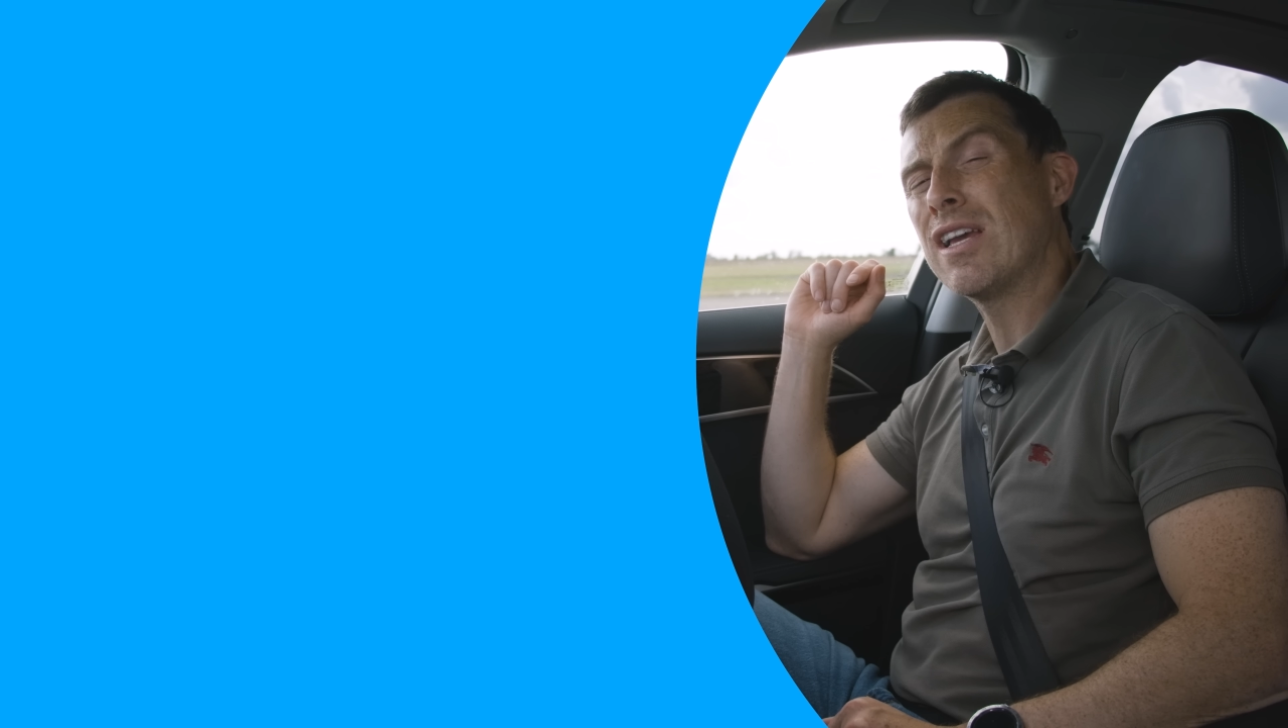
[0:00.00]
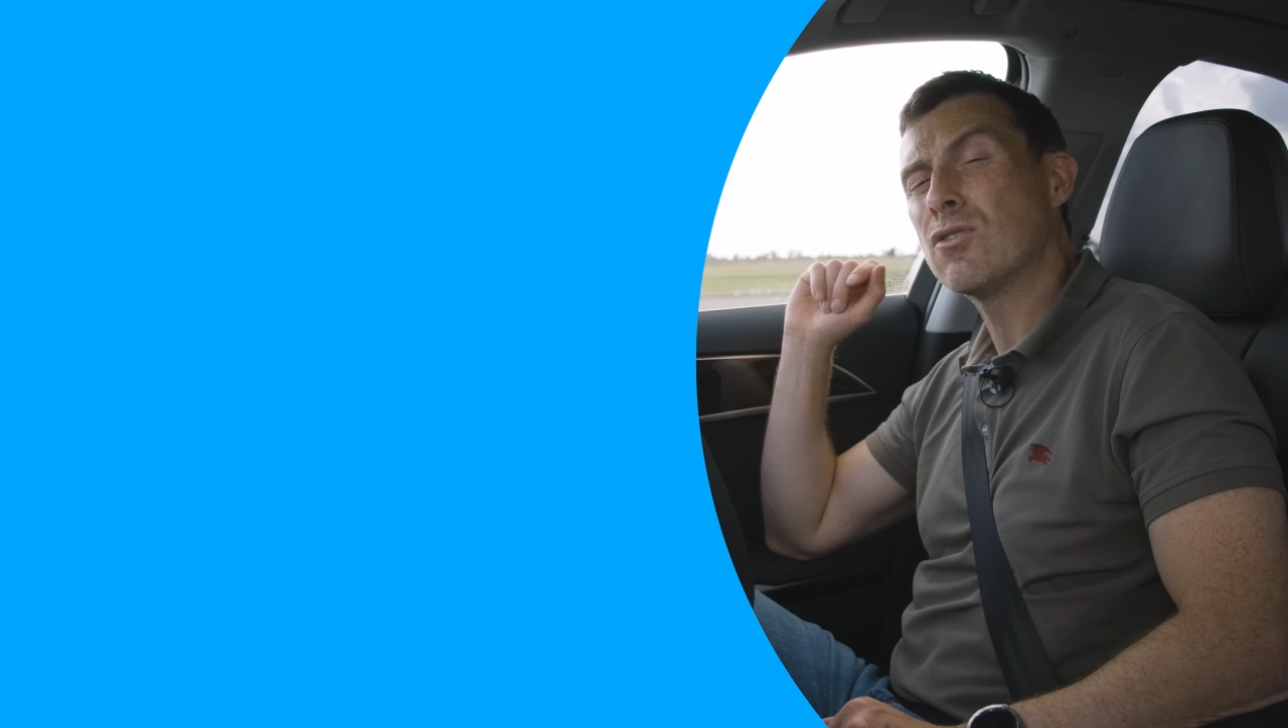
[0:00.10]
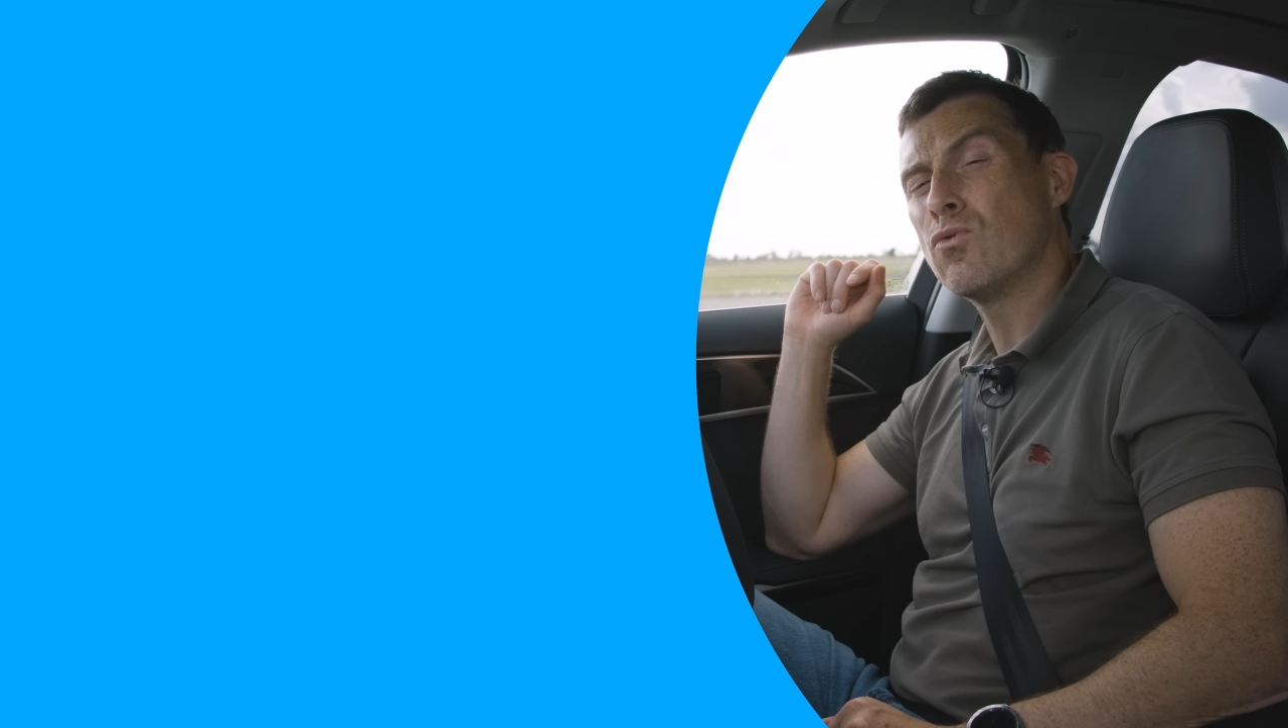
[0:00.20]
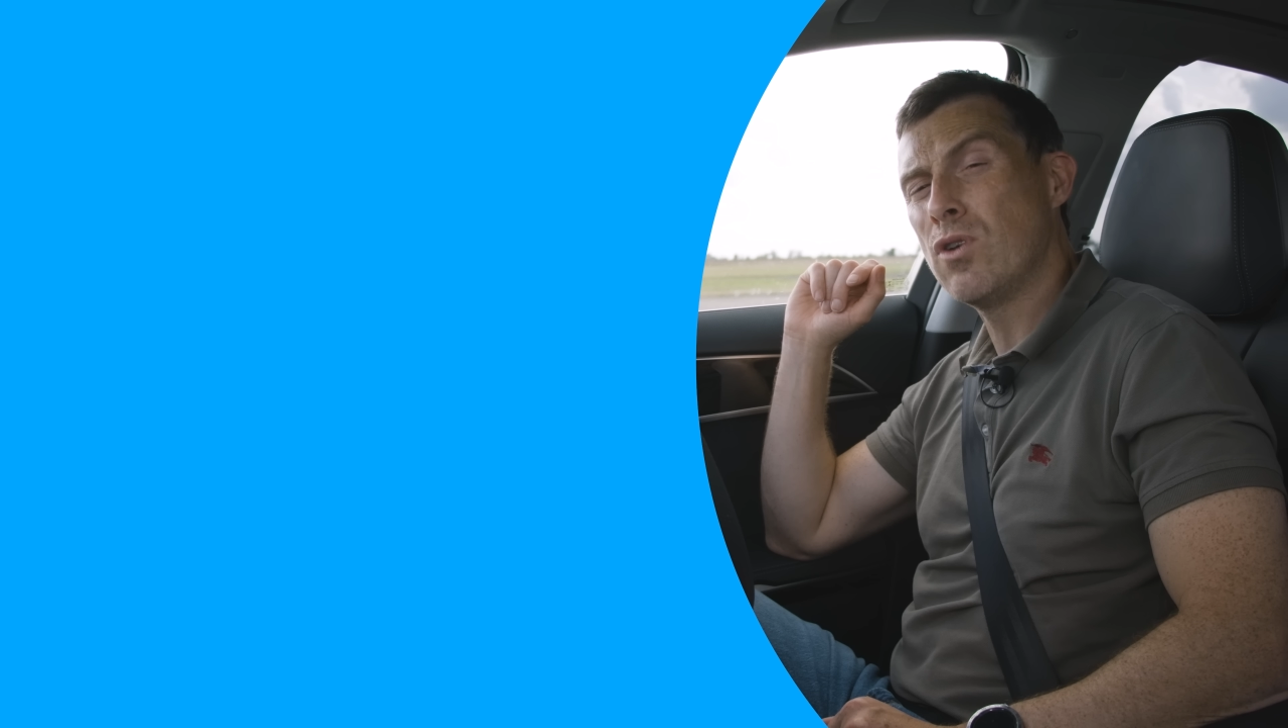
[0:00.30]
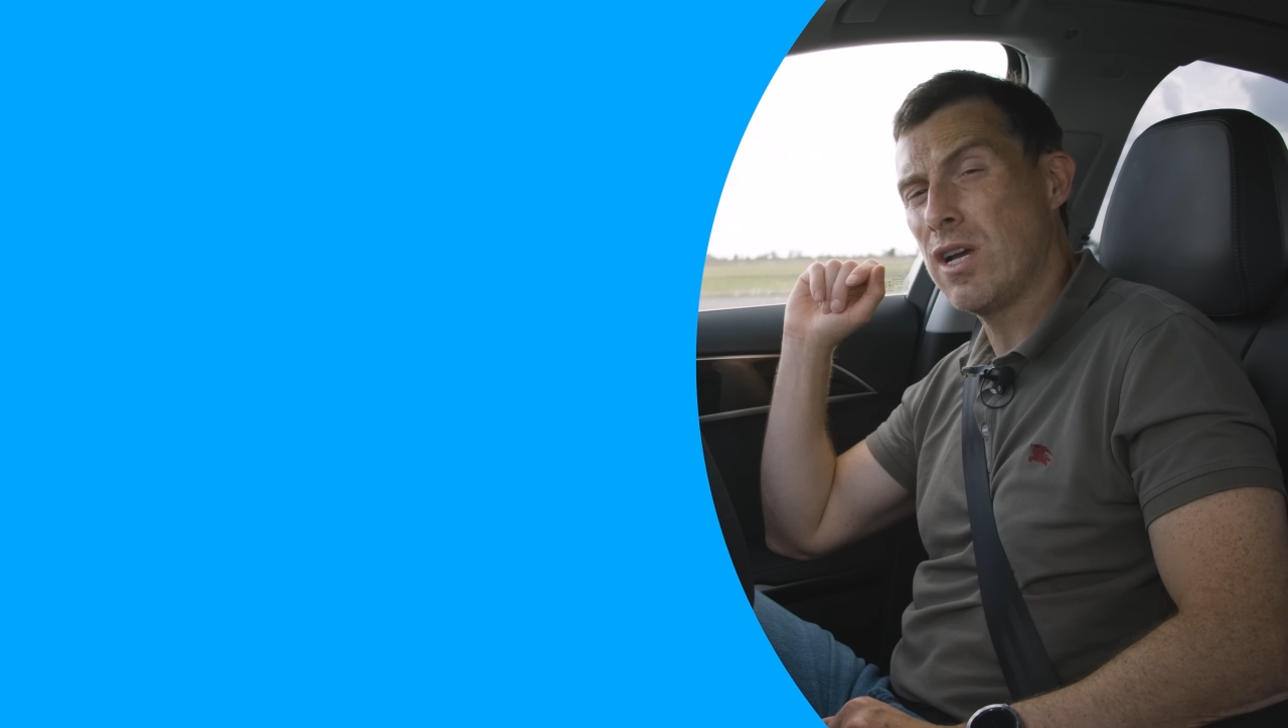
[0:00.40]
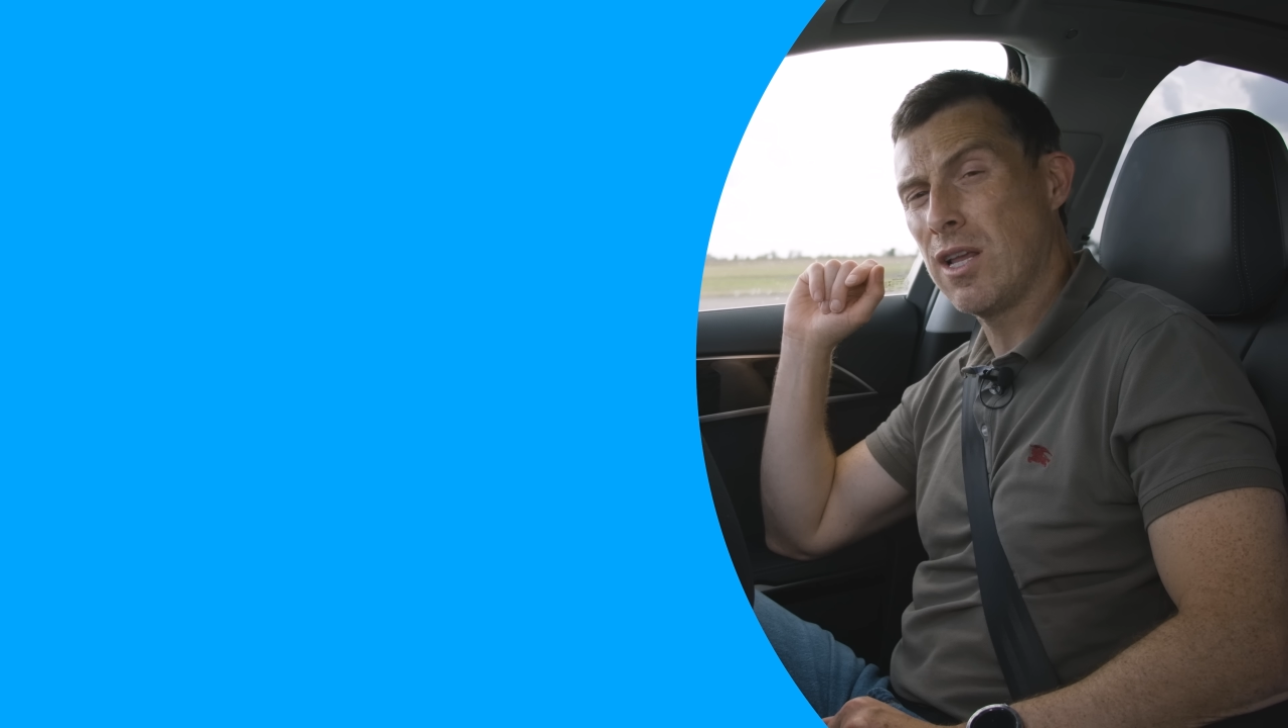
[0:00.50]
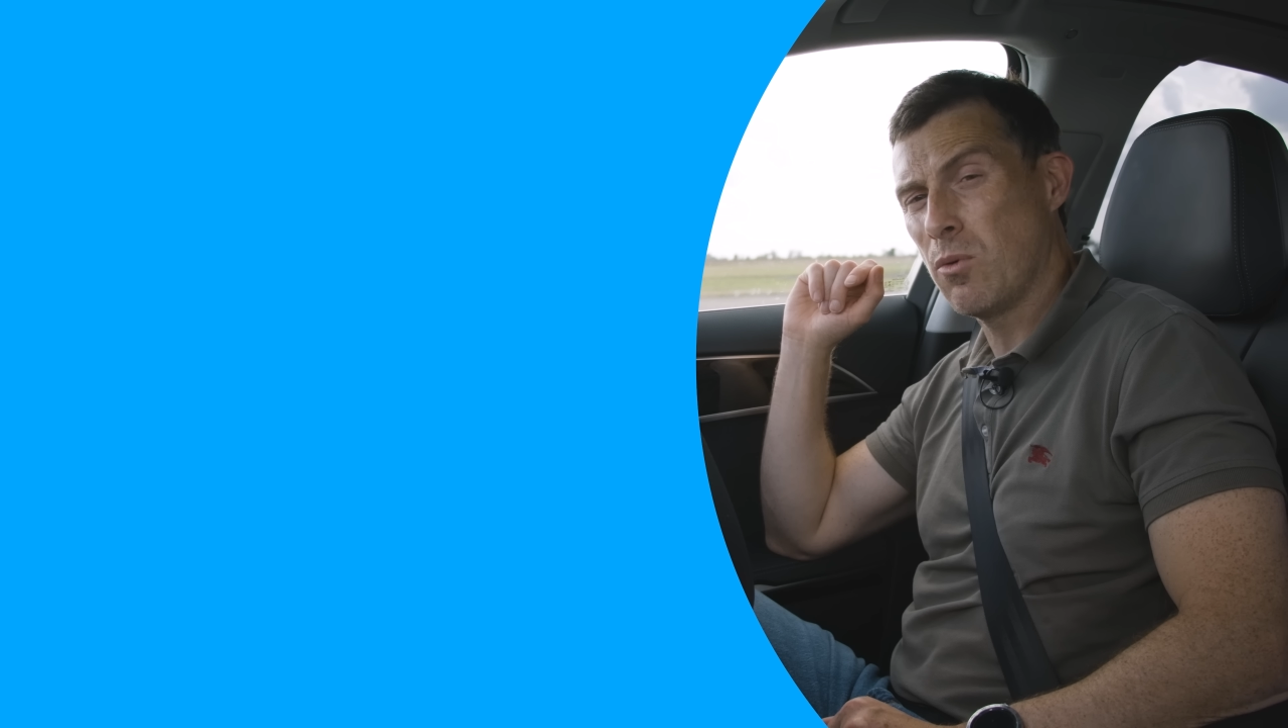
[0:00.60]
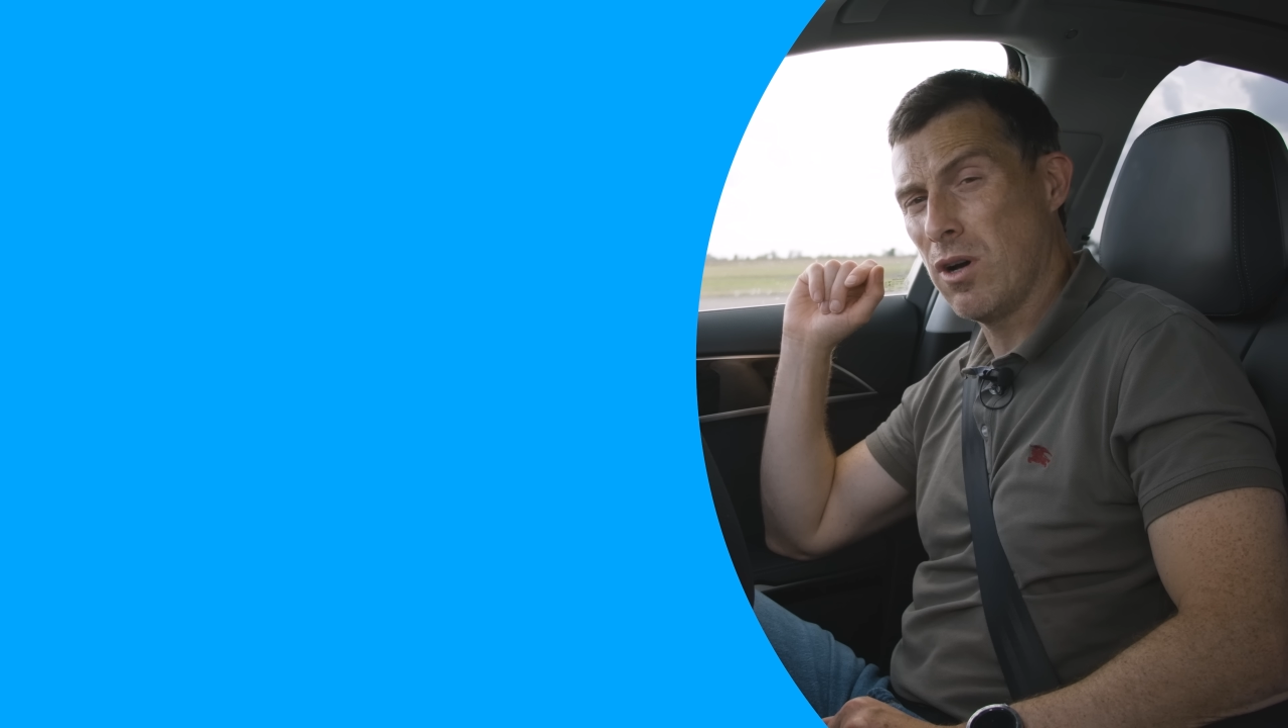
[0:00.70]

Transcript: is really